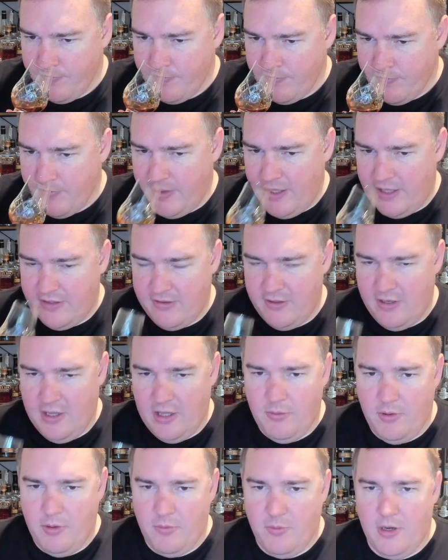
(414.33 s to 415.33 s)
That's another
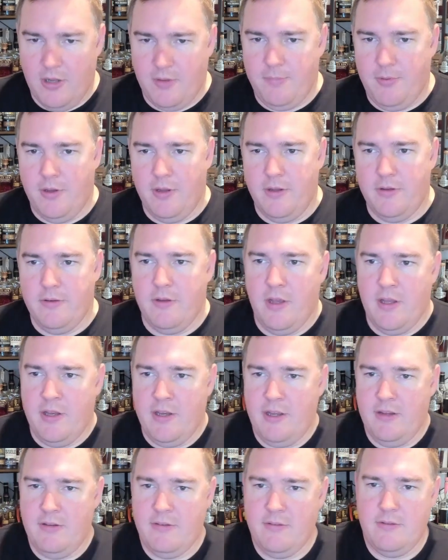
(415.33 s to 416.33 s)
one where I'll put a
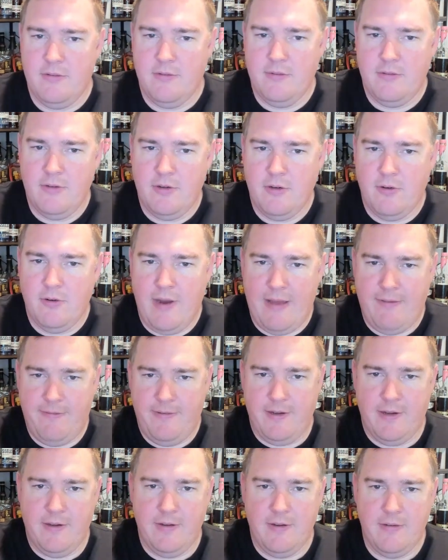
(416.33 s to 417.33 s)
nice
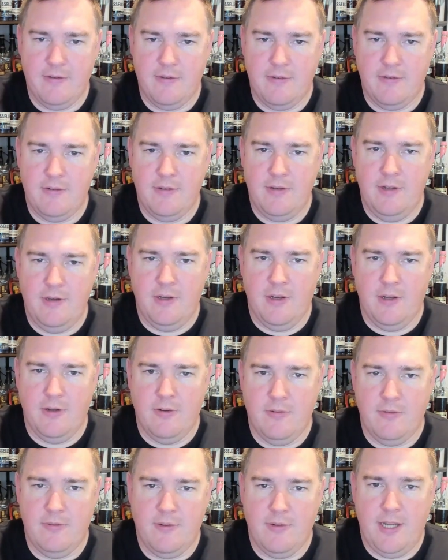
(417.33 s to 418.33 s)
graphic,
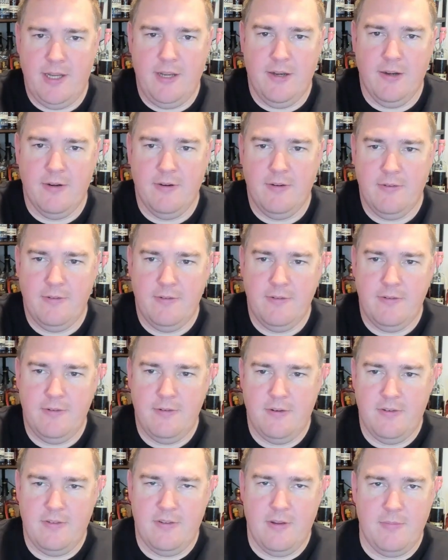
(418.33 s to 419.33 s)
right here
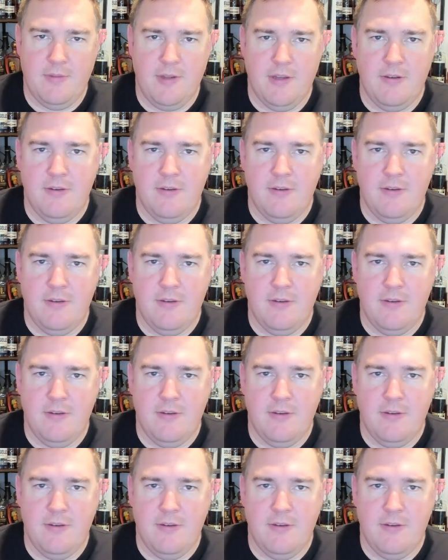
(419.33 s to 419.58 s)
or something,